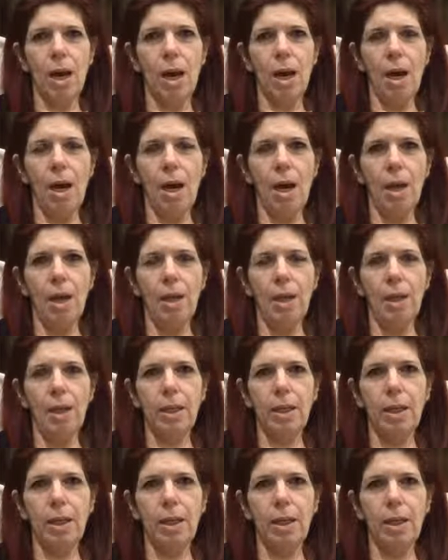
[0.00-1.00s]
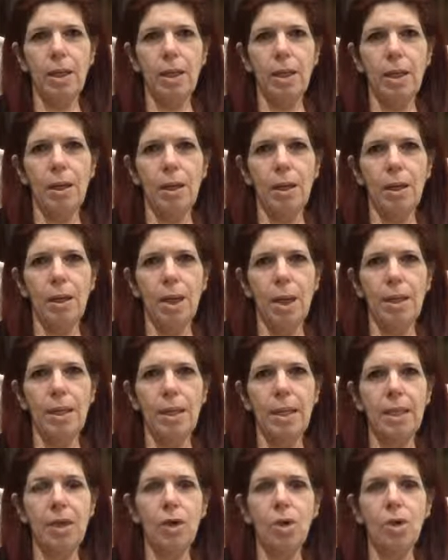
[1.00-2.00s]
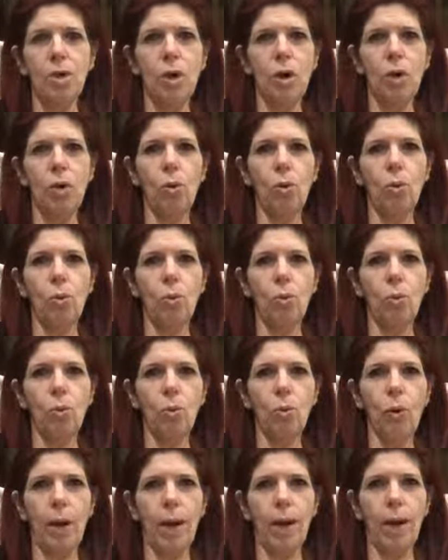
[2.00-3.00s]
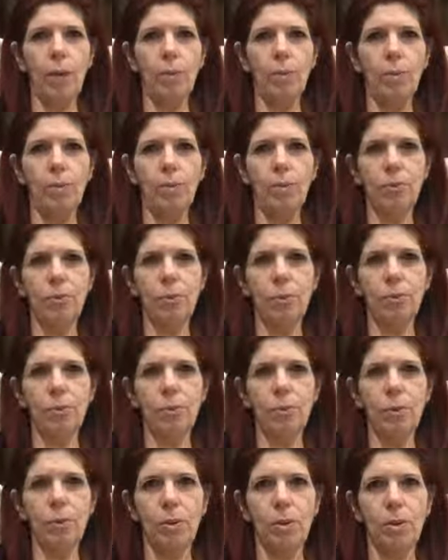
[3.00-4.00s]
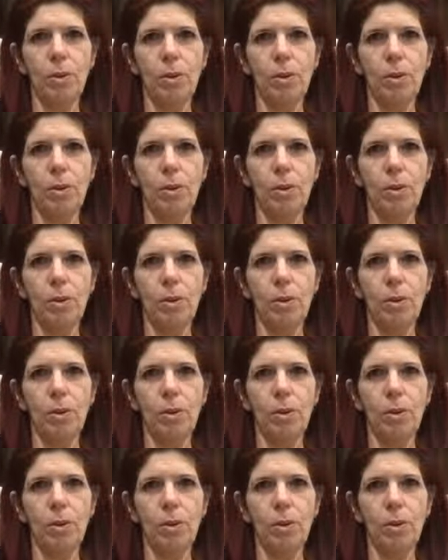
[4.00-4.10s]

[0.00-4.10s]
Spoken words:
I didn't know why I was invisible.